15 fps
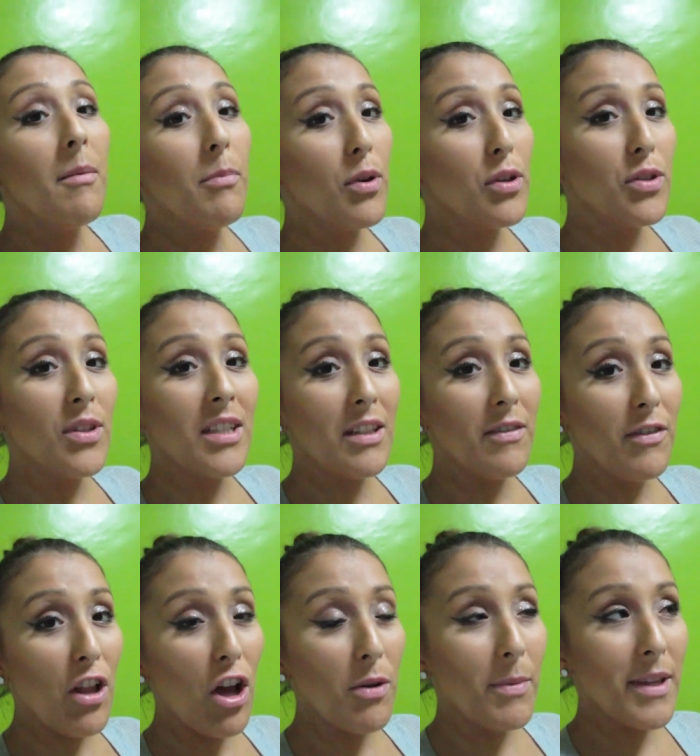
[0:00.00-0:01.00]
Boy Toy's gonna
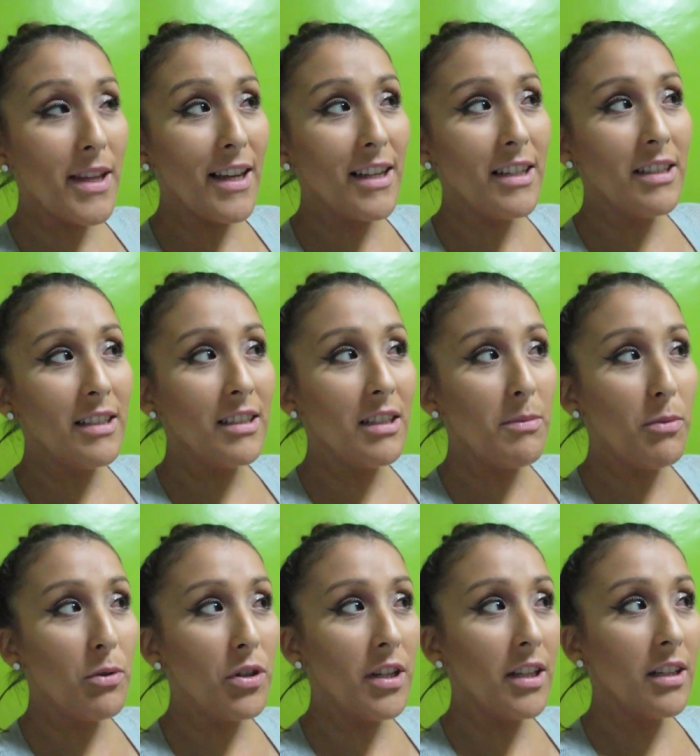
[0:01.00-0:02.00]
vlog mañana in the
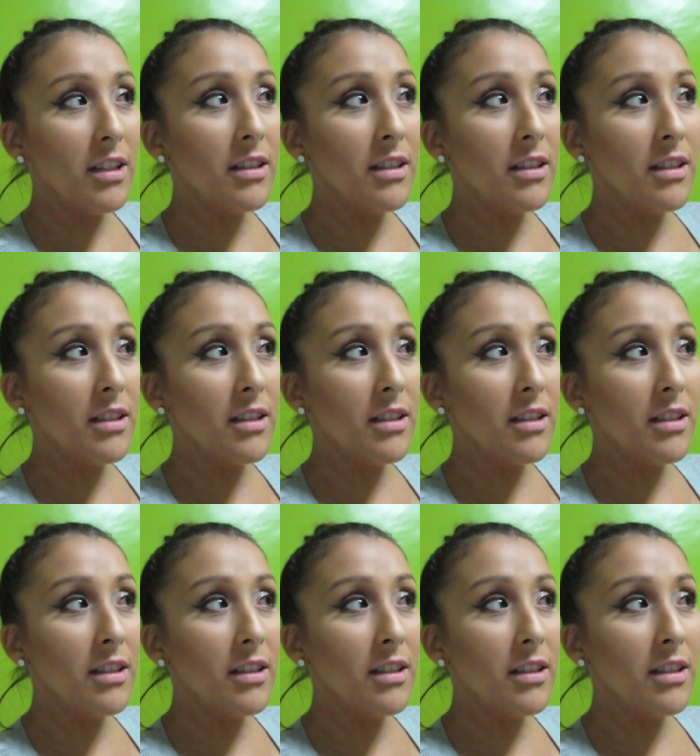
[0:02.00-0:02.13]
morning.